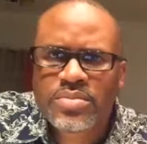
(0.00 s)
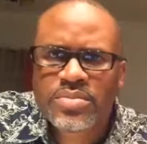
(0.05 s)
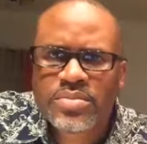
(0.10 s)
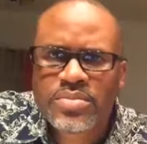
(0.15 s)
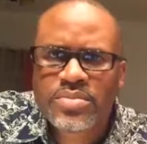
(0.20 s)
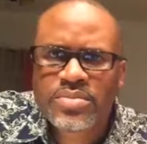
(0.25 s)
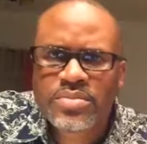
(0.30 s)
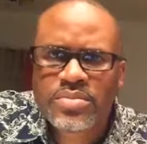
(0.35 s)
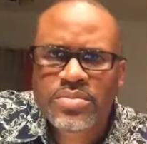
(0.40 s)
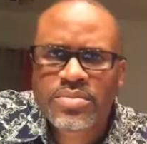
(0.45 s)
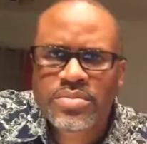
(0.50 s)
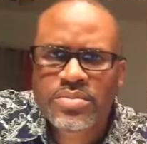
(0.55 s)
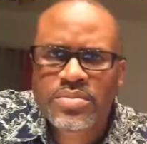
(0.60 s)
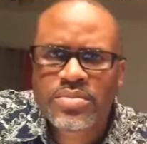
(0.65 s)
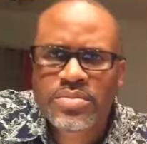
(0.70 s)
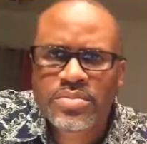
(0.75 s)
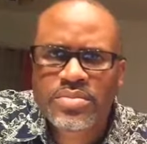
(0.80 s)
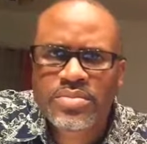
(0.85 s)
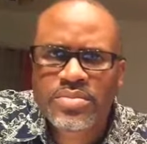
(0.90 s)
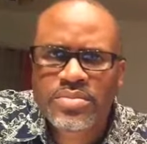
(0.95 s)

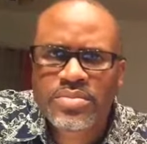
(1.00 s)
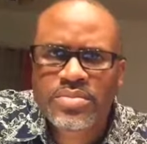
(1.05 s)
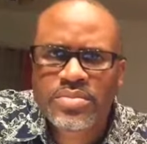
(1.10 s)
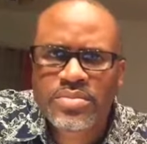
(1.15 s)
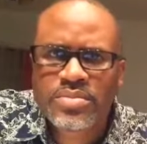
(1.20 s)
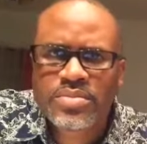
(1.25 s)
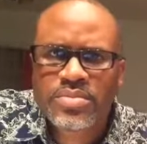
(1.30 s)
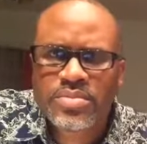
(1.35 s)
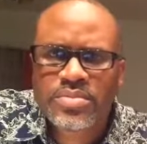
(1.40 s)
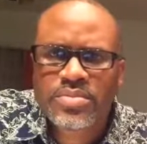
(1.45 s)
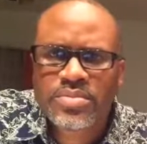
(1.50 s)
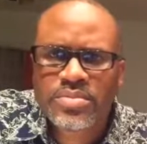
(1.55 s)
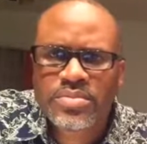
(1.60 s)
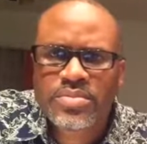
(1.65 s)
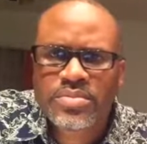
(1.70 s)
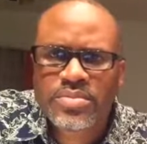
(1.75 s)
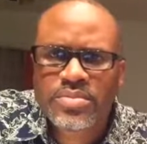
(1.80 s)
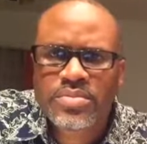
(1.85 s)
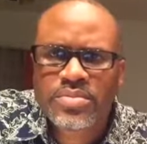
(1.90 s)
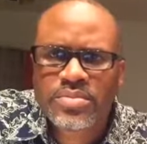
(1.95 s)

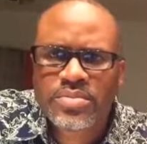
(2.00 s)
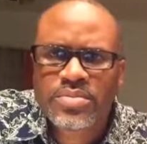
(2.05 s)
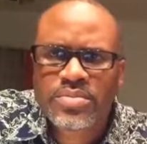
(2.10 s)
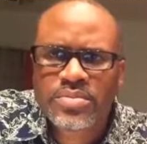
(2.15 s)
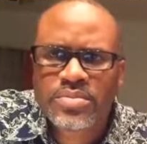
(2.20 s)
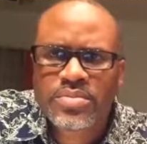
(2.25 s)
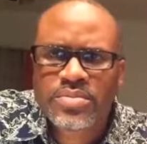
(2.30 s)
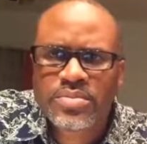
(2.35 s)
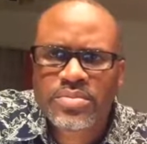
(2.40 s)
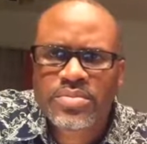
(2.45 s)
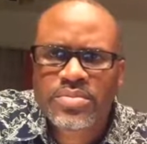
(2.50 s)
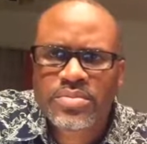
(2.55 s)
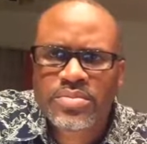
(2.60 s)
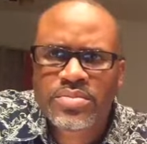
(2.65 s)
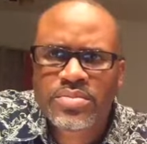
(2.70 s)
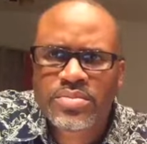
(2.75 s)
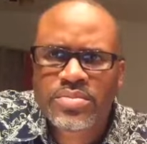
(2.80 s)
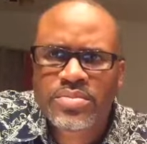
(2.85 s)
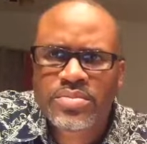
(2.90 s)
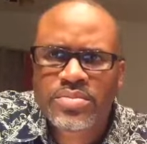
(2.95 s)

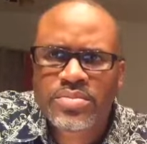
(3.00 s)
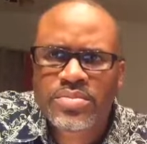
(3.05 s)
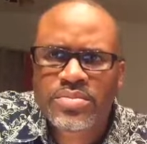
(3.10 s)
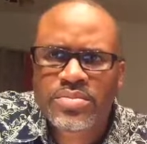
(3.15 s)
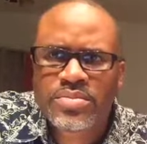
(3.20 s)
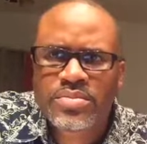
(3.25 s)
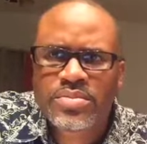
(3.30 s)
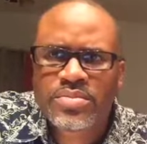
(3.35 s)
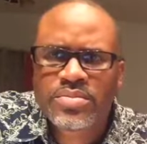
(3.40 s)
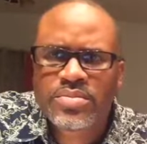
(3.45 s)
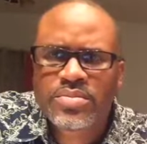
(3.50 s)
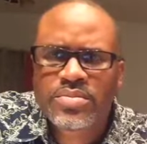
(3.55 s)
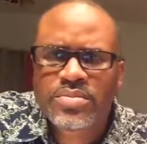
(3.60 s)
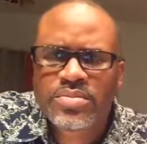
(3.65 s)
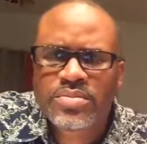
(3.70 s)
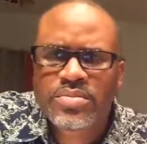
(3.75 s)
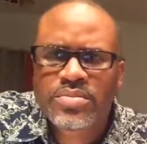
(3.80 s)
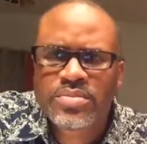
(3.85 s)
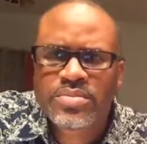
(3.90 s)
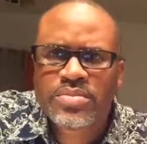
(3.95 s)

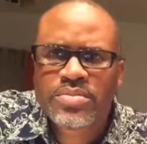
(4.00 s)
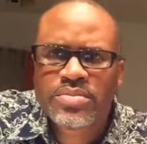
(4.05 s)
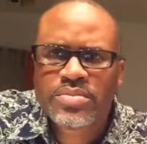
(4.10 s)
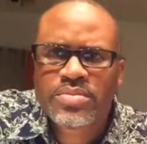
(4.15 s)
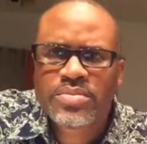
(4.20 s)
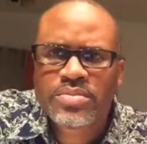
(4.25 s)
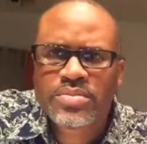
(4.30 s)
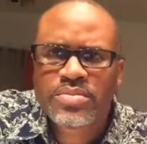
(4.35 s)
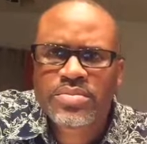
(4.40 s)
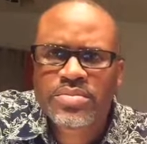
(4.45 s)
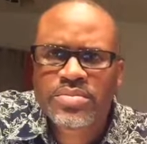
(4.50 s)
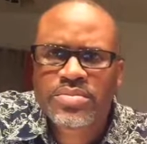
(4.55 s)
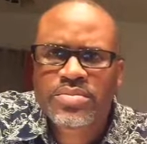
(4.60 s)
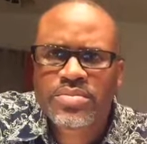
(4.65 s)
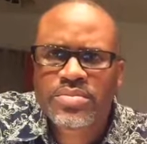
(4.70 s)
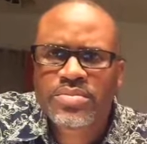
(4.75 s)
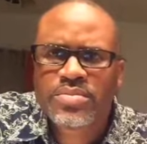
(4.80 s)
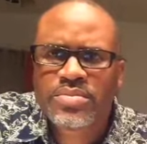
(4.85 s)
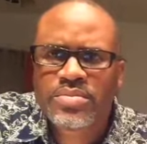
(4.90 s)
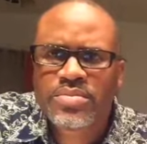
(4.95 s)

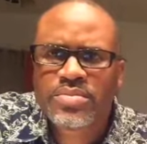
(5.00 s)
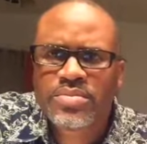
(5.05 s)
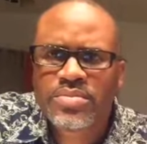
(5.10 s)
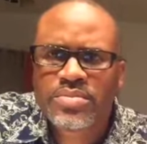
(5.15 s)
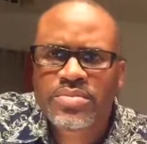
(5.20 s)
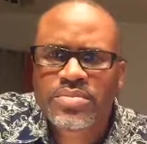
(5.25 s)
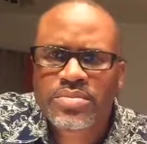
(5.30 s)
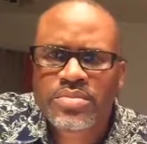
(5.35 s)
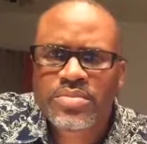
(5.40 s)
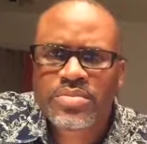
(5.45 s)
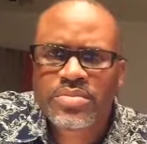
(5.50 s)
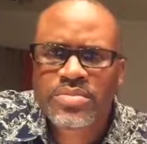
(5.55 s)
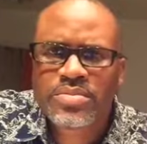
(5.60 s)
(silent)